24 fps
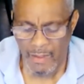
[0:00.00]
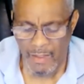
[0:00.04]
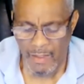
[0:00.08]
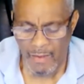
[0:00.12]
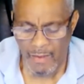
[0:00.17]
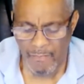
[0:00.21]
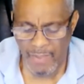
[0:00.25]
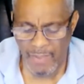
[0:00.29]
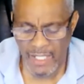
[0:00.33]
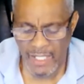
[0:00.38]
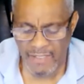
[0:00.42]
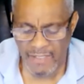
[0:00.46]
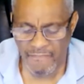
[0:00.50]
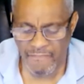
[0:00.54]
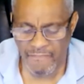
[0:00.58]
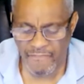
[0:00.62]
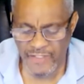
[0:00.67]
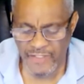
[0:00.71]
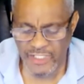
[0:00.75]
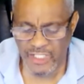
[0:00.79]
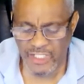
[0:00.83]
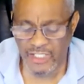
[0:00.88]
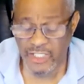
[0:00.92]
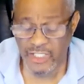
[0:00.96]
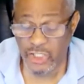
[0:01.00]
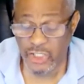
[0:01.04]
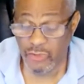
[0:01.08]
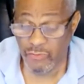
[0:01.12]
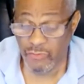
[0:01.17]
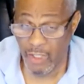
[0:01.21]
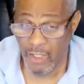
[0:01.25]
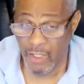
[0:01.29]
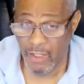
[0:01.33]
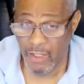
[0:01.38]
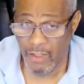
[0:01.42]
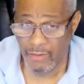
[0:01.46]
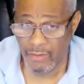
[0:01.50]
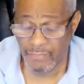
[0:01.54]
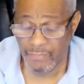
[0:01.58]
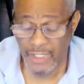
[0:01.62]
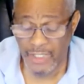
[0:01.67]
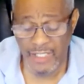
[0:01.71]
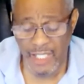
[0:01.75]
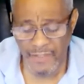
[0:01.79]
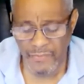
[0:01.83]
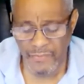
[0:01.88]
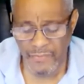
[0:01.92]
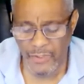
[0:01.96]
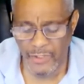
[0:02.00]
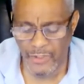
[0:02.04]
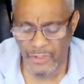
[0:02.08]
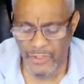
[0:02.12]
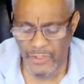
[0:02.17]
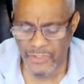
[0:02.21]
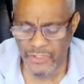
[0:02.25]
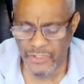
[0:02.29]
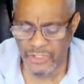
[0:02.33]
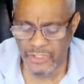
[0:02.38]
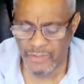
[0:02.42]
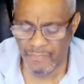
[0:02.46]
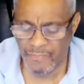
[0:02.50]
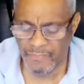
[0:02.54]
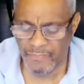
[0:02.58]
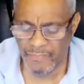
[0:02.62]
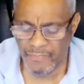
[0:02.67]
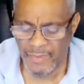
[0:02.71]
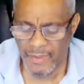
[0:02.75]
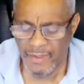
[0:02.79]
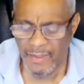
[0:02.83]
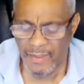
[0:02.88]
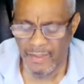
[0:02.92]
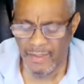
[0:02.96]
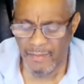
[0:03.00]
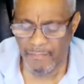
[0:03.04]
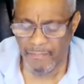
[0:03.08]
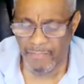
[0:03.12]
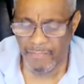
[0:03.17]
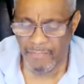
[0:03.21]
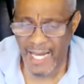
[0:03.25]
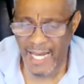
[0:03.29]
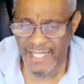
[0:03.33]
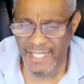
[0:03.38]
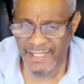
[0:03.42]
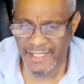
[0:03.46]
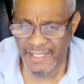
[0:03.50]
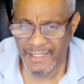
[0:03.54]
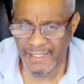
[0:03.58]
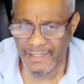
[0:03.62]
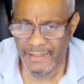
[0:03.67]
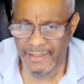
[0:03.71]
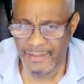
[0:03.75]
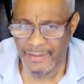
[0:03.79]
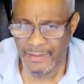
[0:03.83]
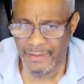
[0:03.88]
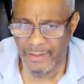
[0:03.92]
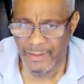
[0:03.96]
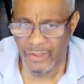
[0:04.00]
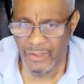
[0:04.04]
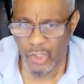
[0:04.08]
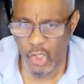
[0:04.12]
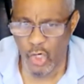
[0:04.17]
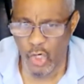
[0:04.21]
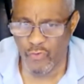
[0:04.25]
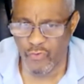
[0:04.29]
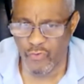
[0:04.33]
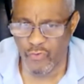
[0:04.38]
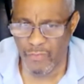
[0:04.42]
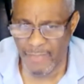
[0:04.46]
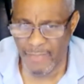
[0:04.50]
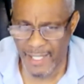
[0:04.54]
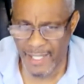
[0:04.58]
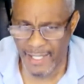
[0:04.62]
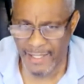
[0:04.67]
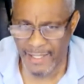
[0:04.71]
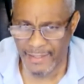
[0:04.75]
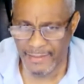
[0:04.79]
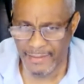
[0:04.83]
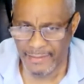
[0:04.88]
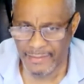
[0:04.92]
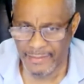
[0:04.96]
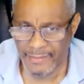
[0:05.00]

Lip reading: But physically strong. In other words, body over mind.